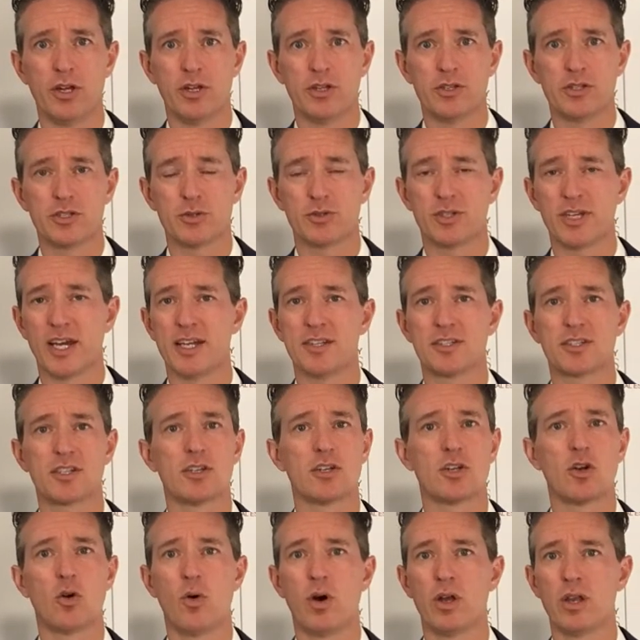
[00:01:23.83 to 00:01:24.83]
So tenants can
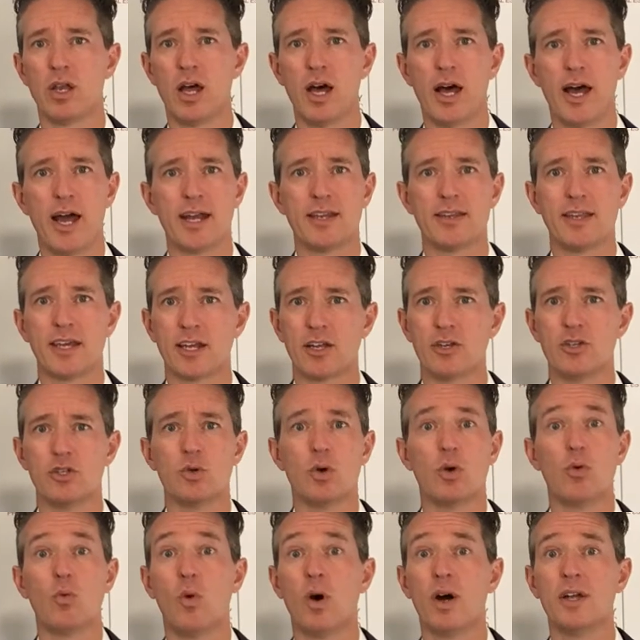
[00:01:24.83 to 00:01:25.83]
go online, they can do
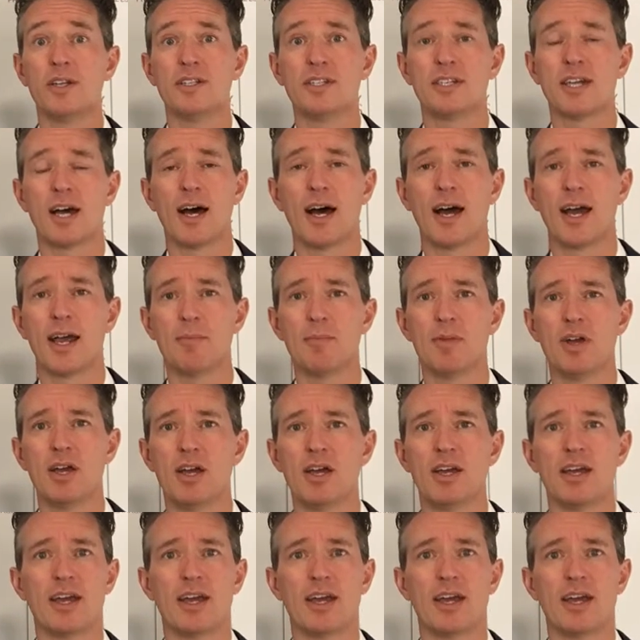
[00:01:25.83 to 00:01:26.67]
a one-time